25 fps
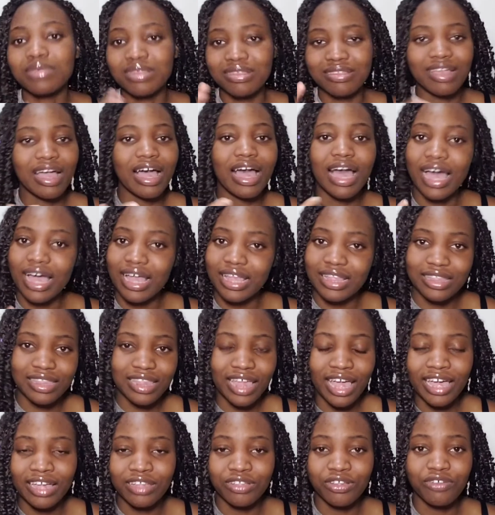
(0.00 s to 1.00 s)
Mr. Han
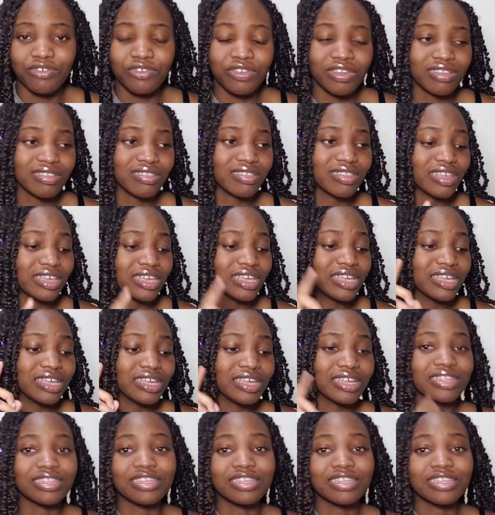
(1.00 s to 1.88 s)
died, obviously.